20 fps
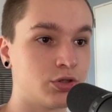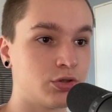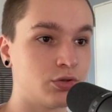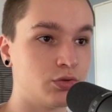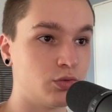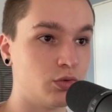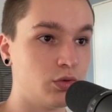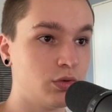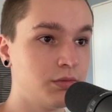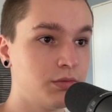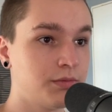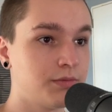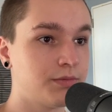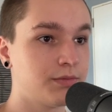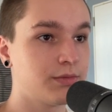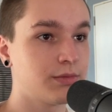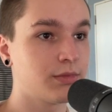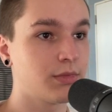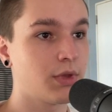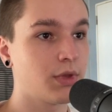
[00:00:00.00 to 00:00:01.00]
tool.
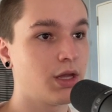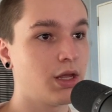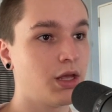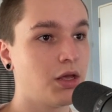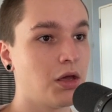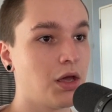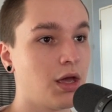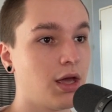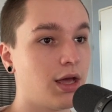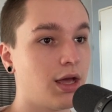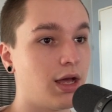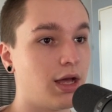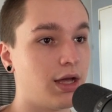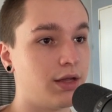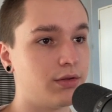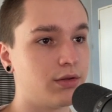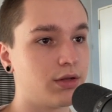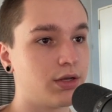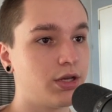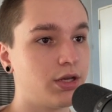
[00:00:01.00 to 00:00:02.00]

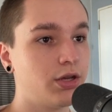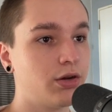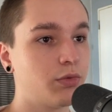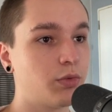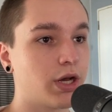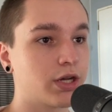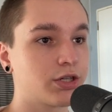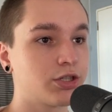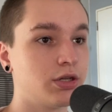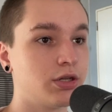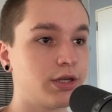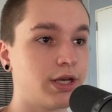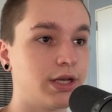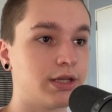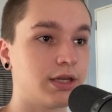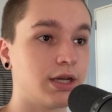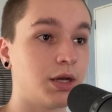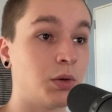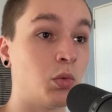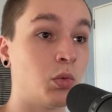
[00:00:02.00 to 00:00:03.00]
And here we actually
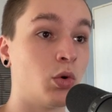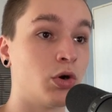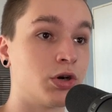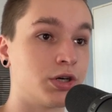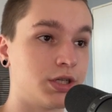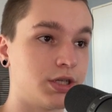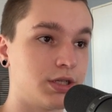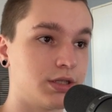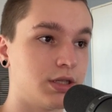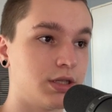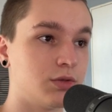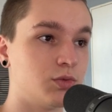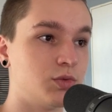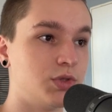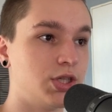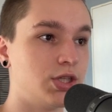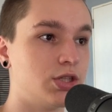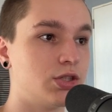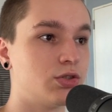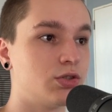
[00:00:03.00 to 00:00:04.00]
get a warning that we
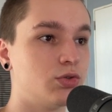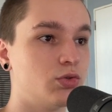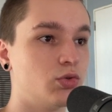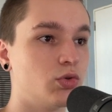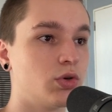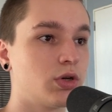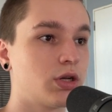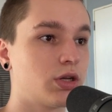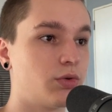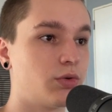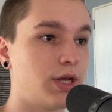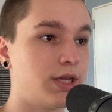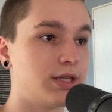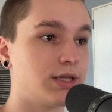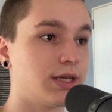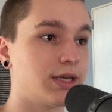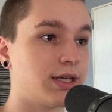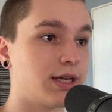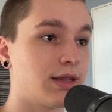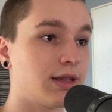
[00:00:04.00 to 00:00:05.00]
need to create
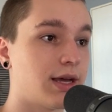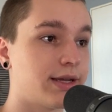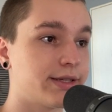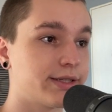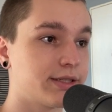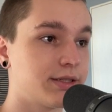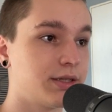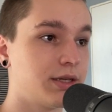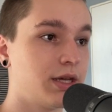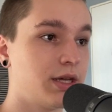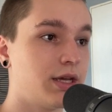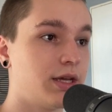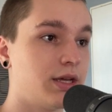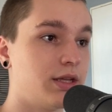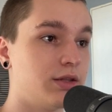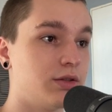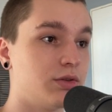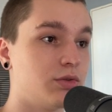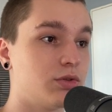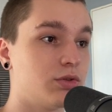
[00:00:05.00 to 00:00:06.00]
a class.
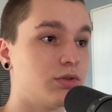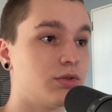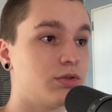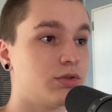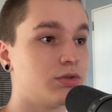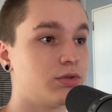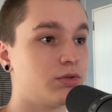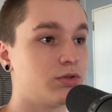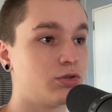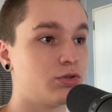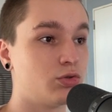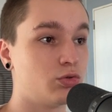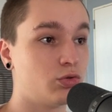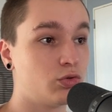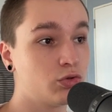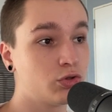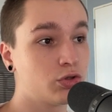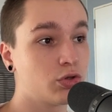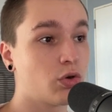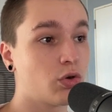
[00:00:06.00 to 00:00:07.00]
And to
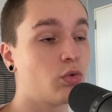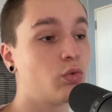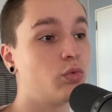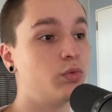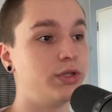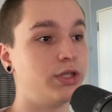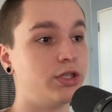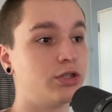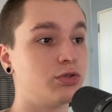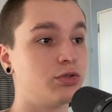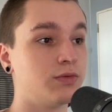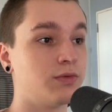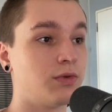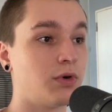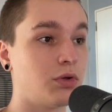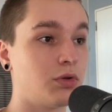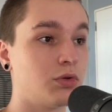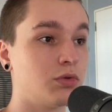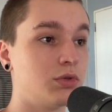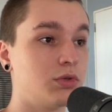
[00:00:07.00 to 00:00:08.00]
do so, we need to
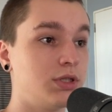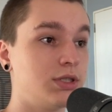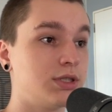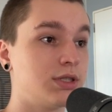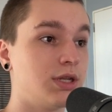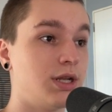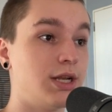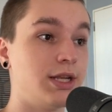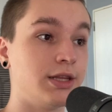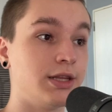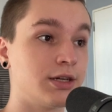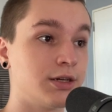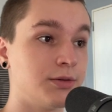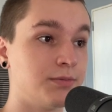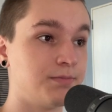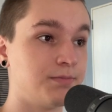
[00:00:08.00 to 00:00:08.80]
follow this link.